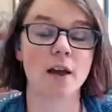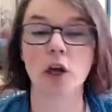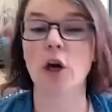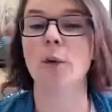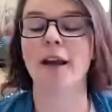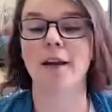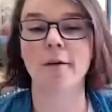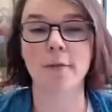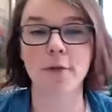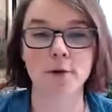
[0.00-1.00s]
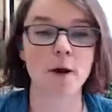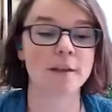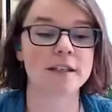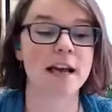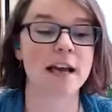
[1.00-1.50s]
going throughout the
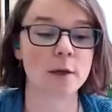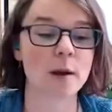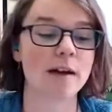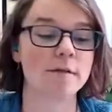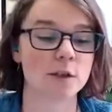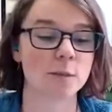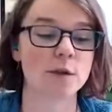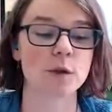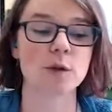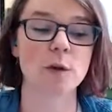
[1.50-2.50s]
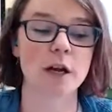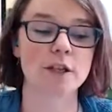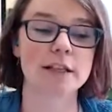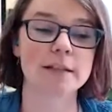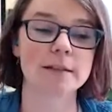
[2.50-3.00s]
time that you have this open source project.